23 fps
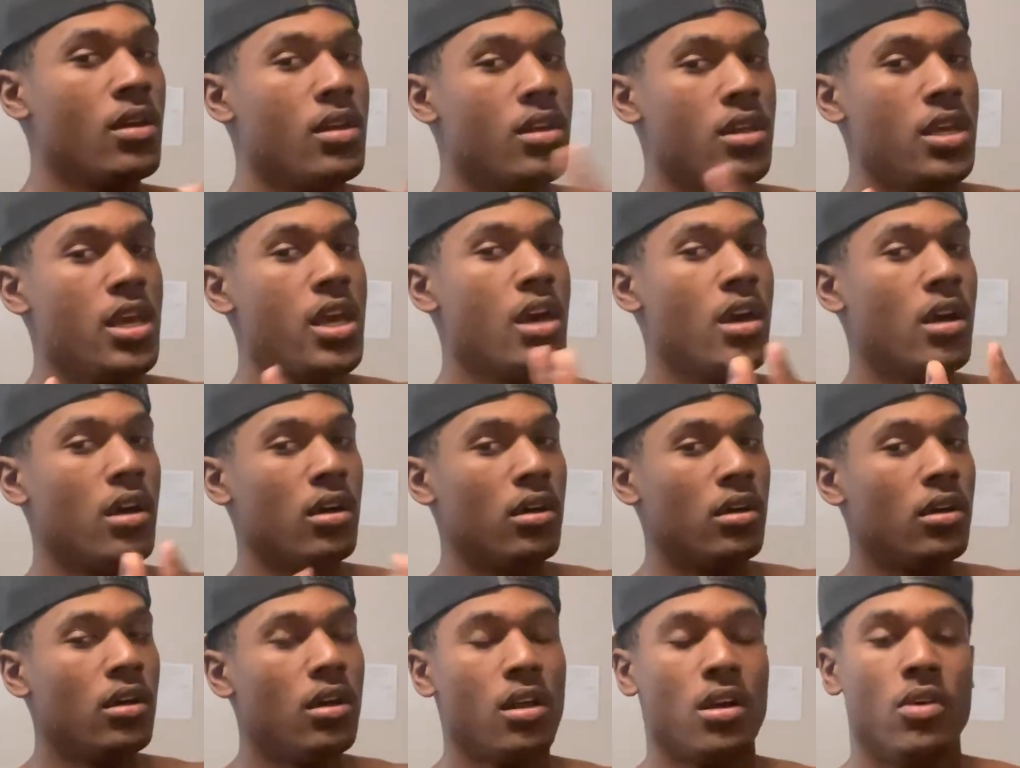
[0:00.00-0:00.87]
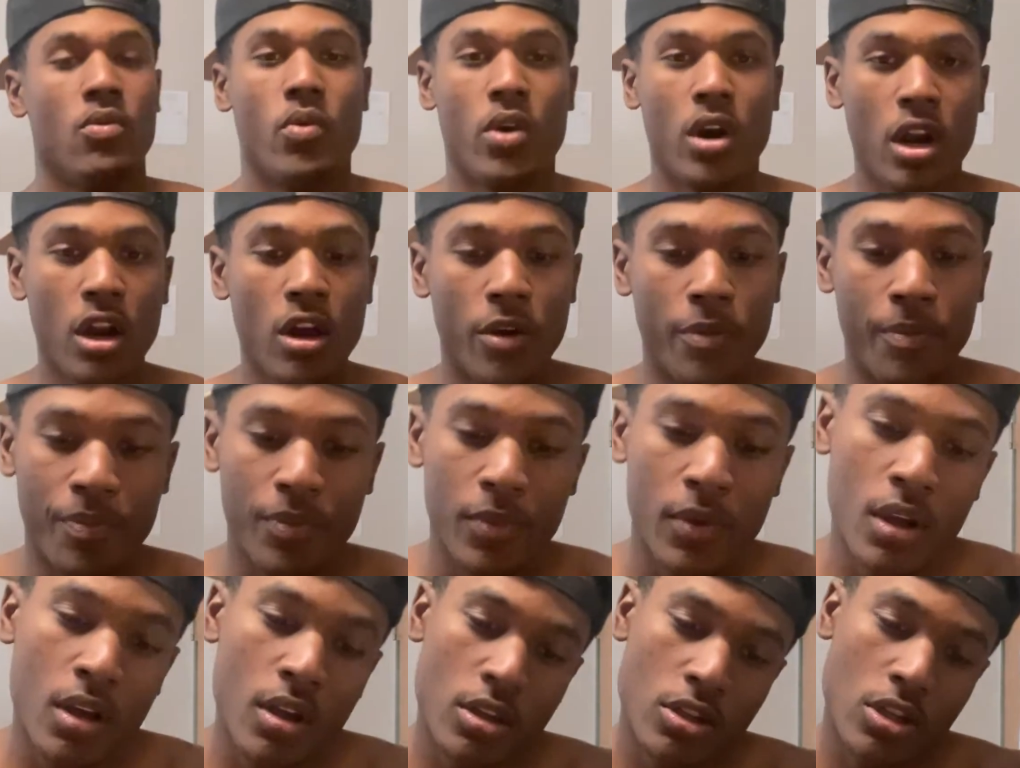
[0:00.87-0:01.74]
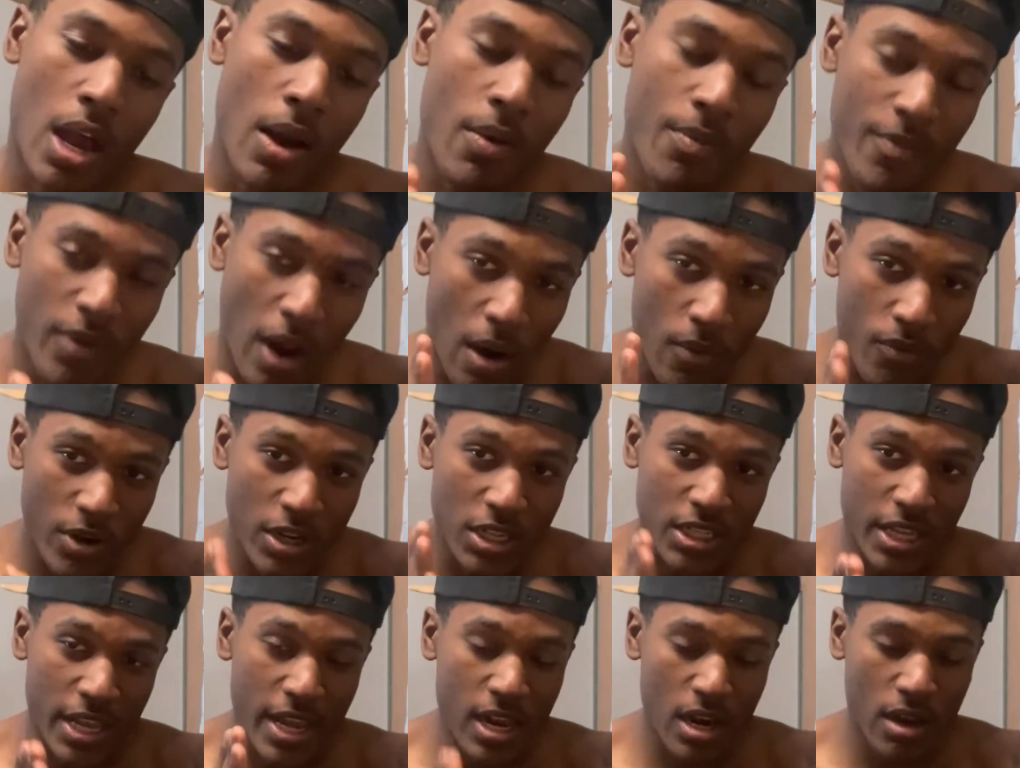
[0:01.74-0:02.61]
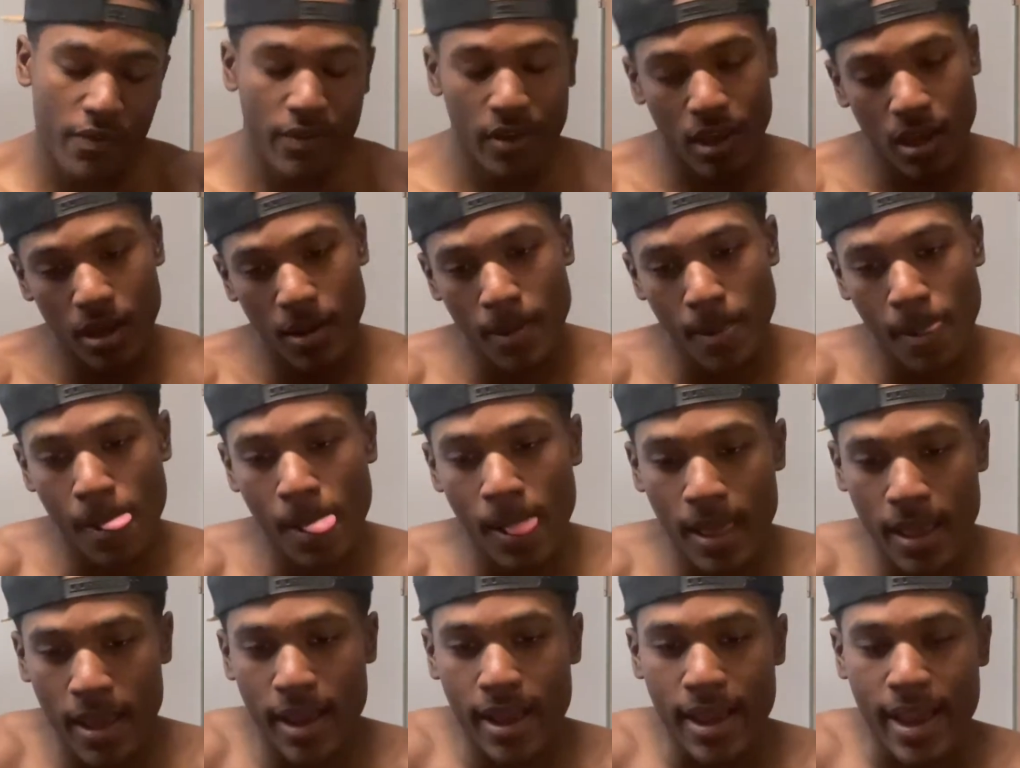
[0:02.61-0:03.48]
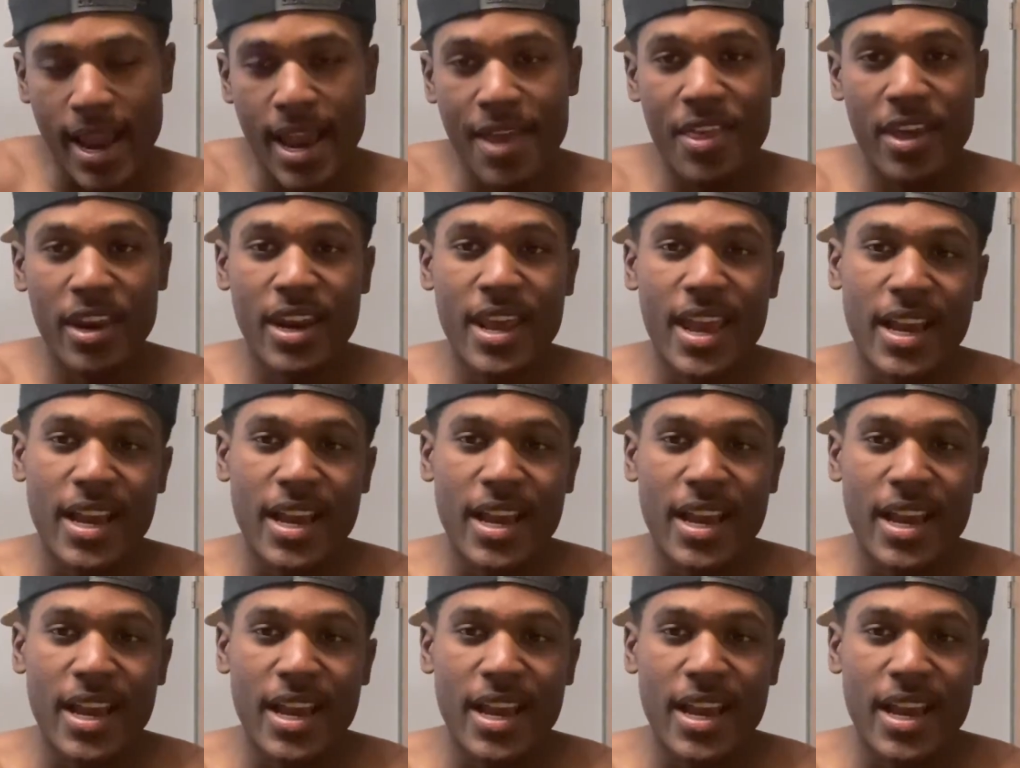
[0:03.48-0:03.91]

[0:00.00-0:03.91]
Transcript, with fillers: Yeah, one of them. So I, I reached the end of it. And then the